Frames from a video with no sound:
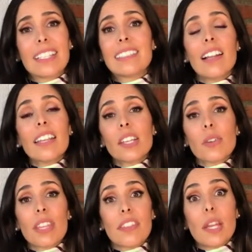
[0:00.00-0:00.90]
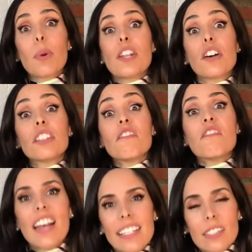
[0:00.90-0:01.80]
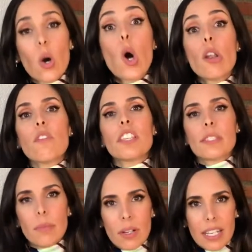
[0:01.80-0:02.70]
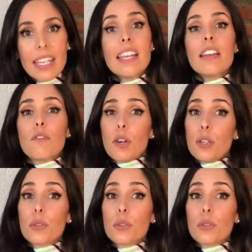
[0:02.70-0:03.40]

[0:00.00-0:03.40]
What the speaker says: telling you that they will not invest all of this money for you